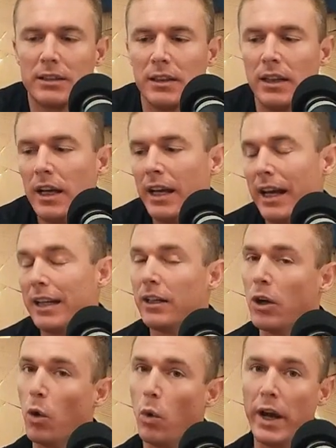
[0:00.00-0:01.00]
And it can
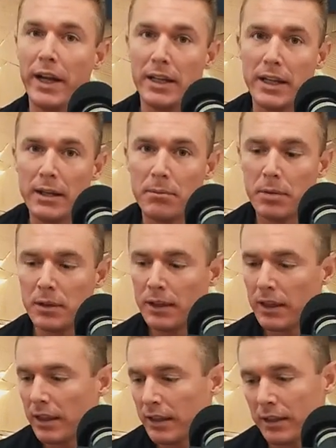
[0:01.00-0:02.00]
go way deep
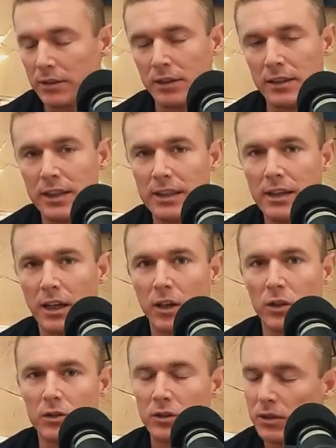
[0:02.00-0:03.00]
into the
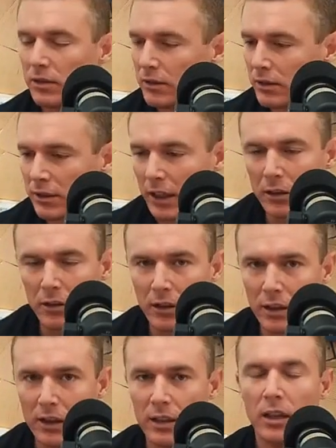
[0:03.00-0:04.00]
details
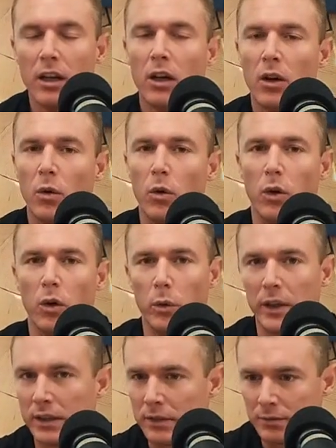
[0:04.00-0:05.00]
cellularly, or we
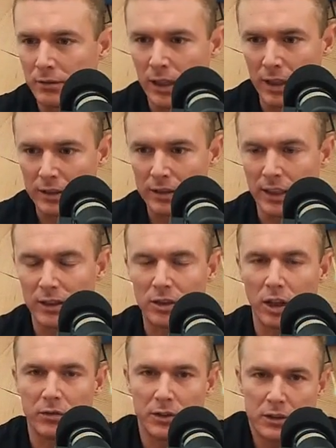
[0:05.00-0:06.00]
can kind of stay
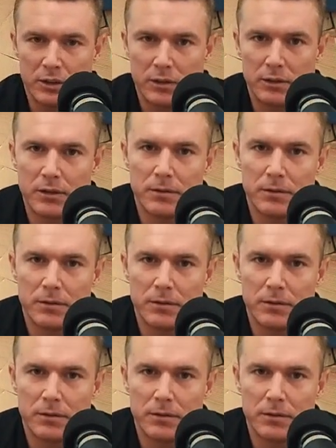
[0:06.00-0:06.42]
surface